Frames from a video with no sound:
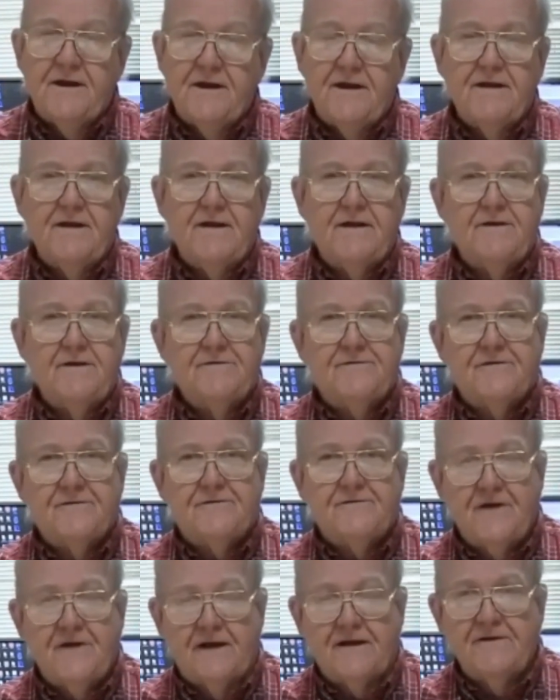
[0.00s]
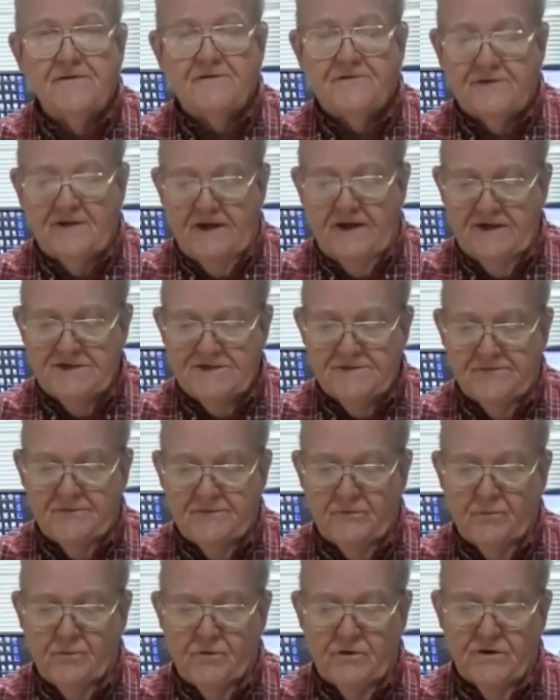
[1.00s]
Editing is the
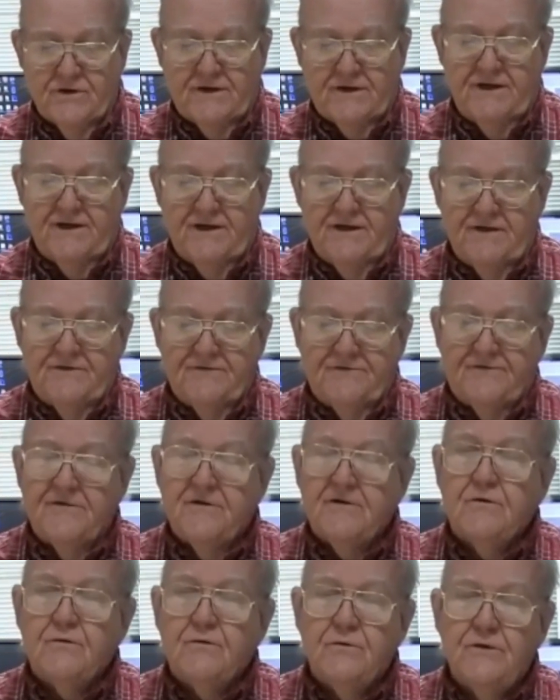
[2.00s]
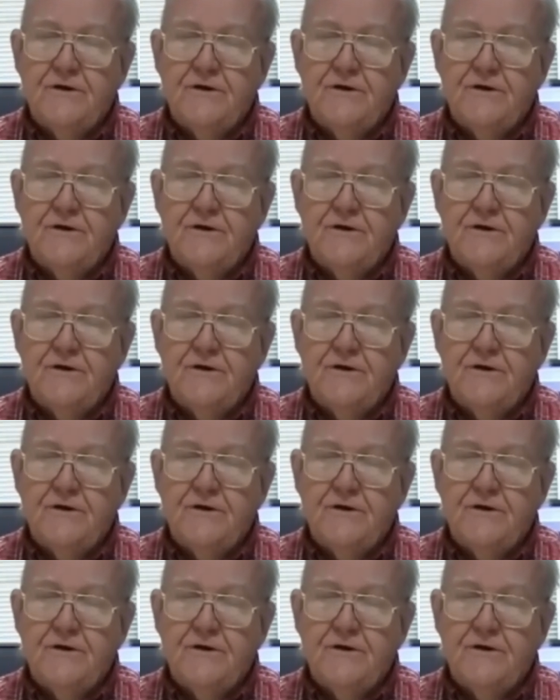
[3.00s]
second stage of the work.